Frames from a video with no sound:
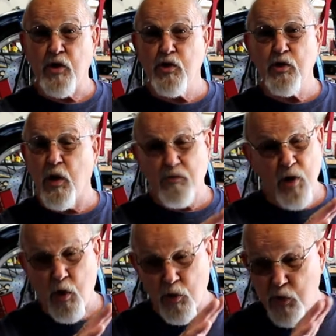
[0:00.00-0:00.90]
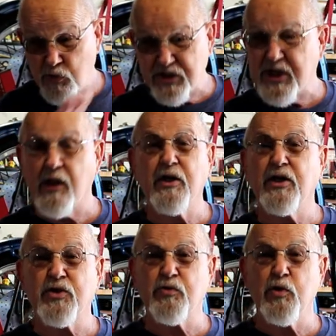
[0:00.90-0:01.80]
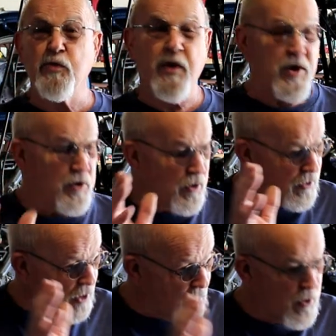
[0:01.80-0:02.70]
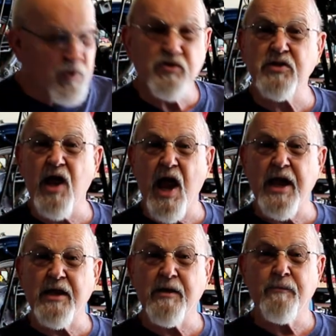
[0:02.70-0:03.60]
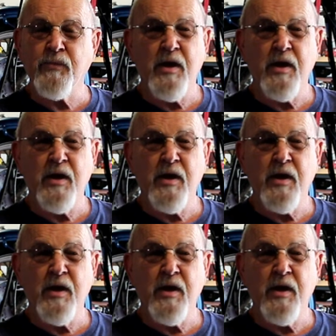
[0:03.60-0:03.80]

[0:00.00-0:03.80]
you don't know who's telling the truth and you don't know who's lying.